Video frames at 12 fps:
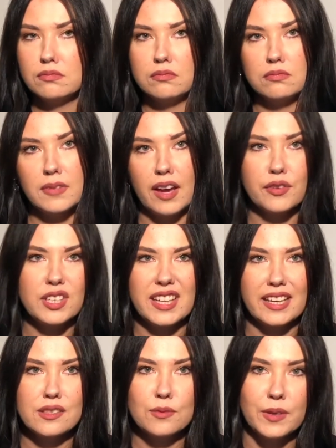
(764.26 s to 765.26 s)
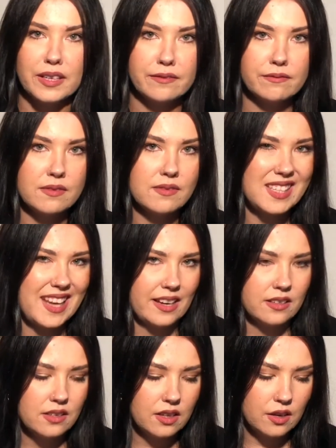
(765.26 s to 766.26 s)
everyday sweet
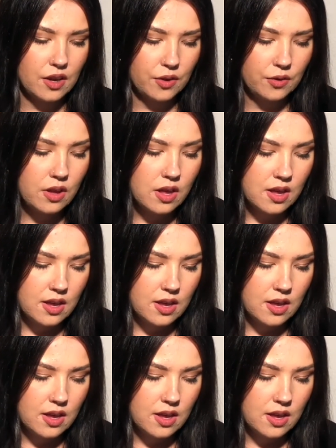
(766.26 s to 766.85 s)
scent, you know?